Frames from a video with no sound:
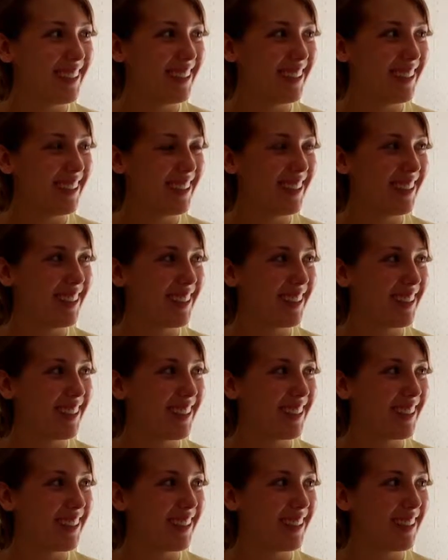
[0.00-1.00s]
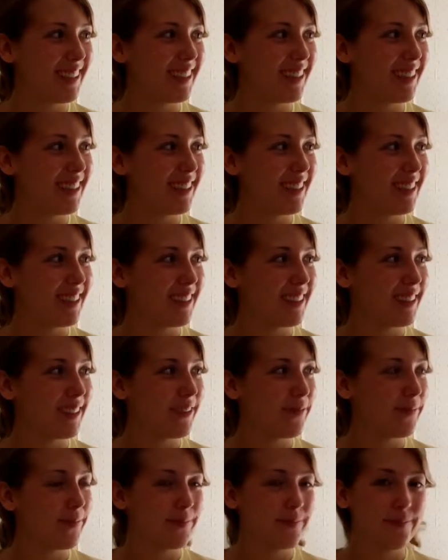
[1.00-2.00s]

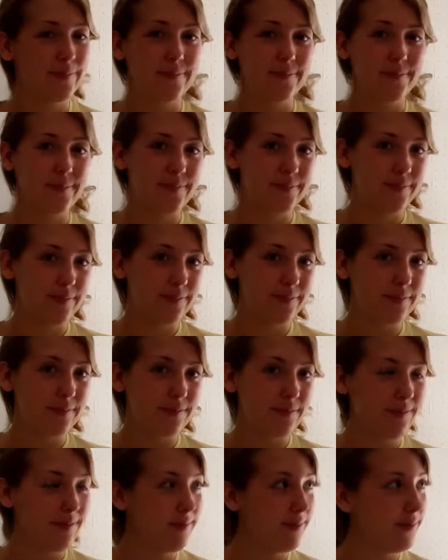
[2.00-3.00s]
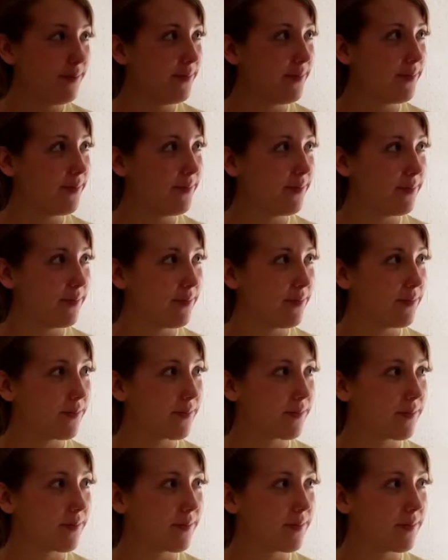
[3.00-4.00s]

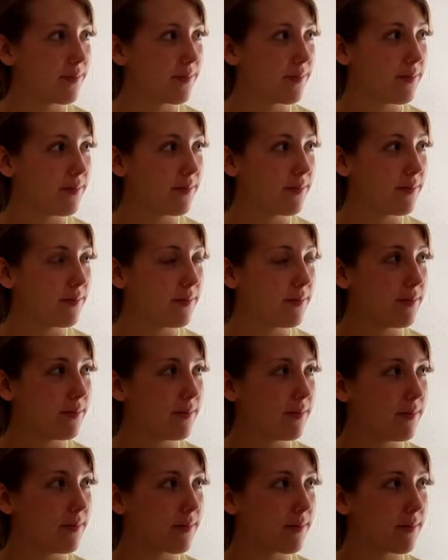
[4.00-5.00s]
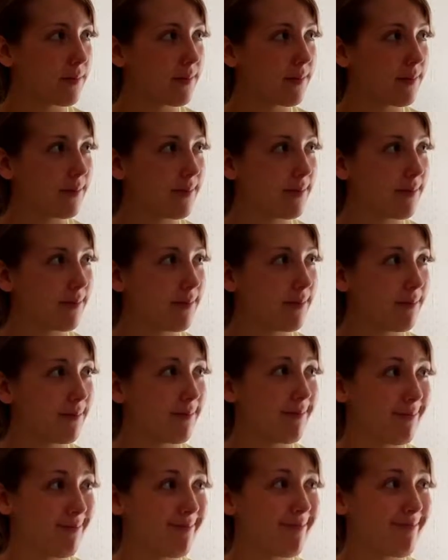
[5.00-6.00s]

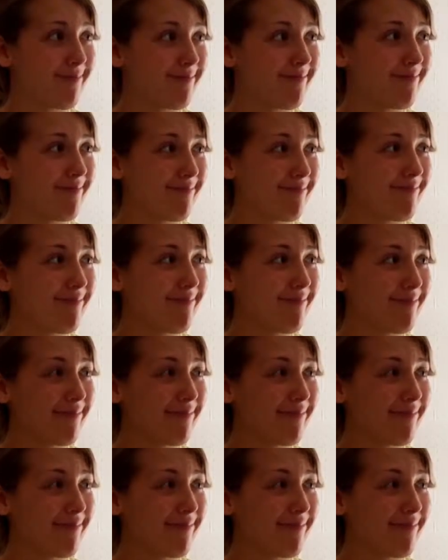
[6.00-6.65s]
No words are spoken by the person on screen.